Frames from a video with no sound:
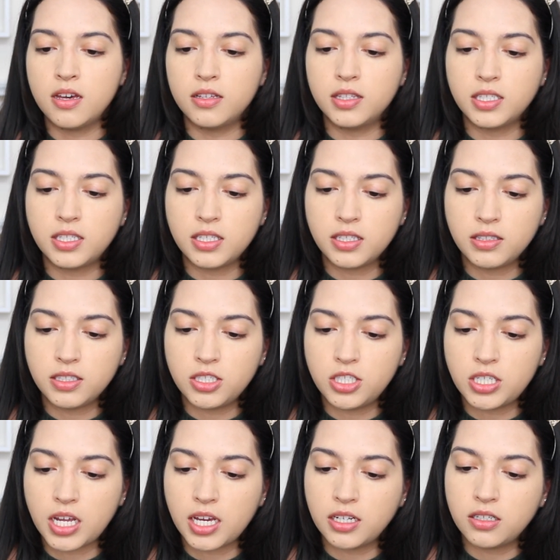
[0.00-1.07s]
This is in the
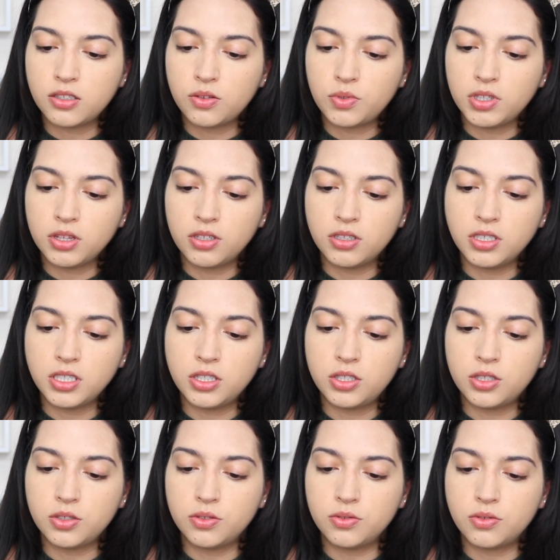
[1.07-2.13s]
shade
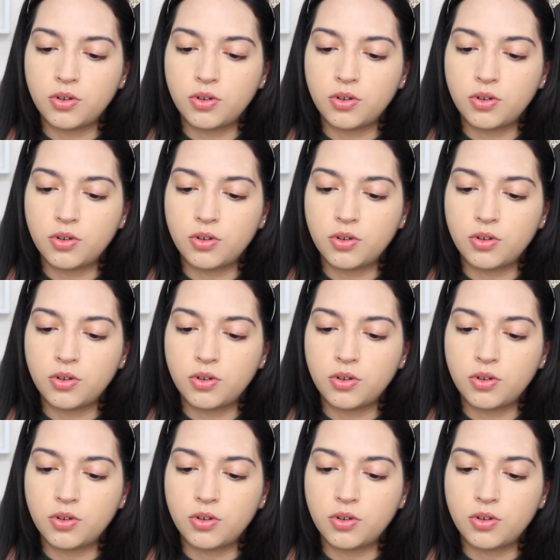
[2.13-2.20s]
332